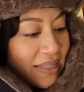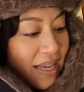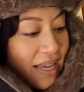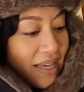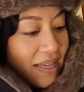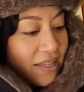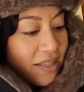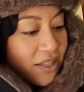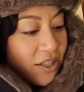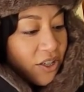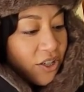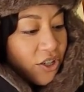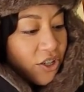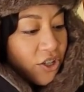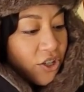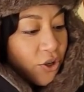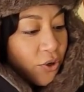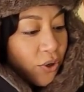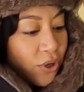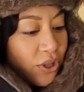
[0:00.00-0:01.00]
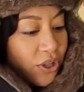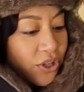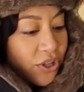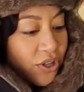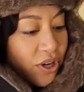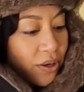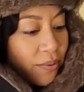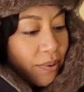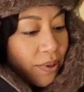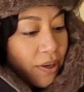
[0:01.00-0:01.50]
says George and
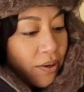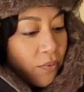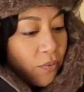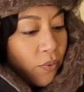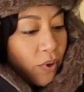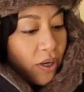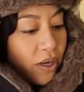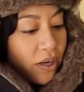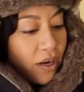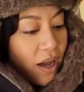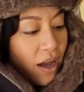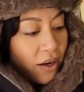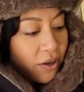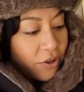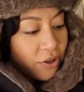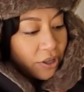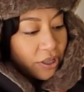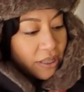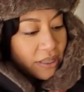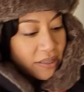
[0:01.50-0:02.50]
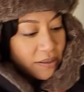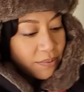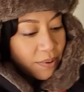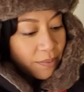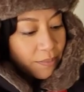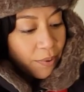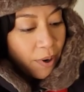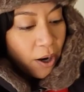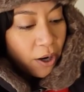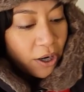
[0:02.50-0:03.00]
Jeremy, what an honor it is to be a
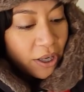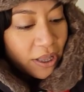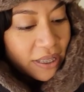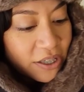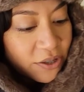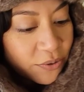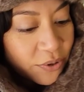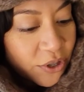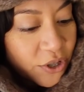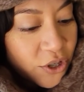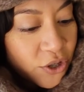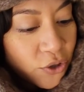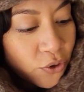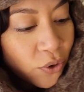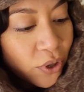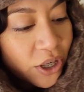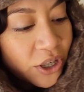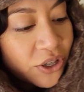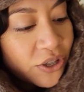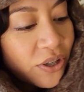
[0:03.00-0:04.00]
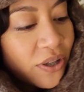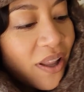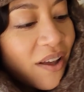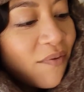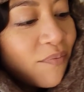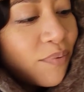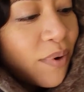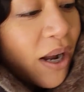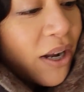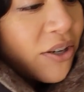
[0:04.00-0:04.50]
part of this Restore to
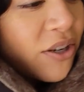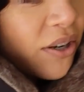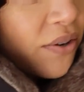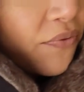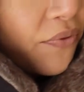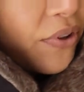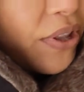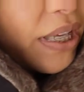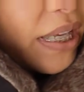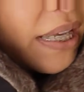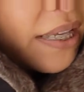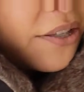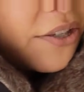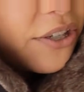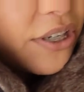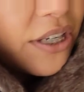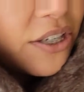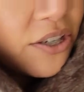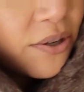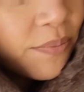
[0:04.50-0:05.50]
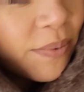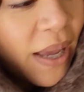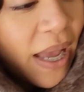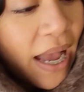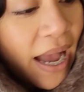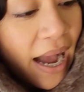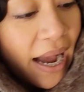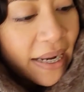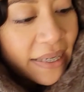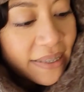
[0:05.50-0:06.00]
Love project for the kids in Egypt.
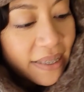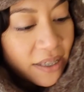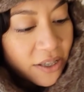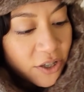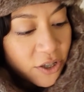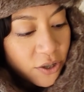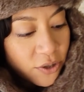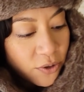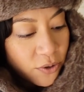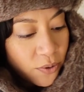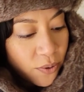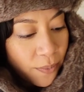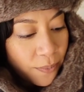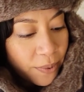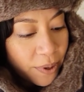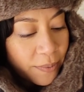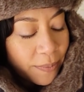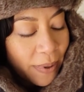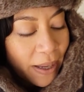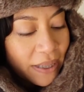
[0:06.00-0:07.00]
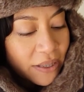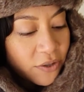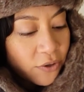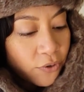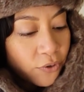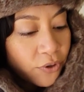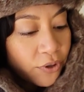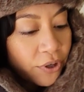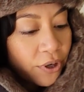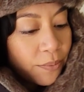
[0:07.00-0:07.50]
I sent two book bags
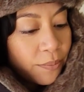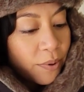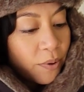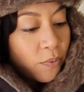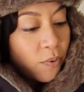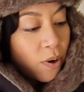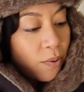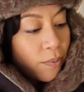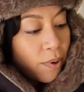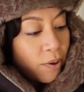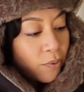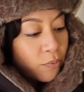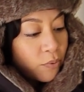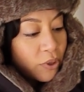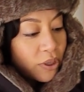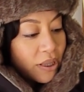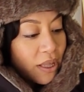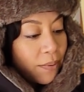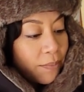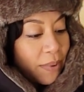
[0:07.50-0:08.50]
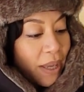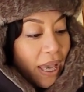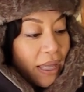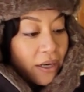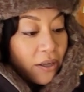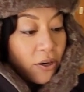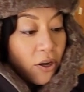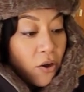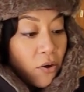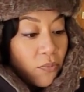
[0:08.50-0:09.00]
earlier, but Walmart wouldn't let me add a
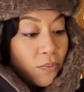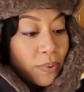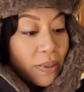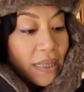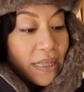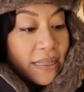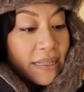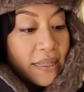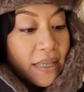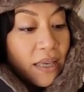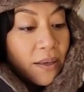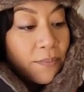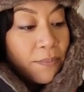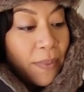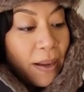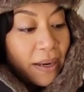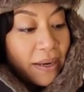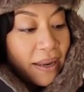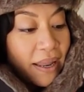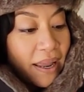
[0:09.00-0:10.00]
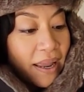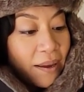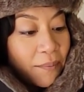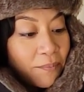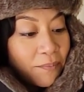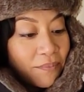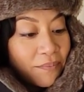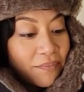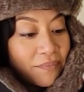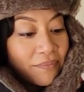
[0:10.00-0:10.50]
note. Please keep my
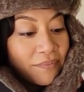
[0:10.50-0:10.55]
name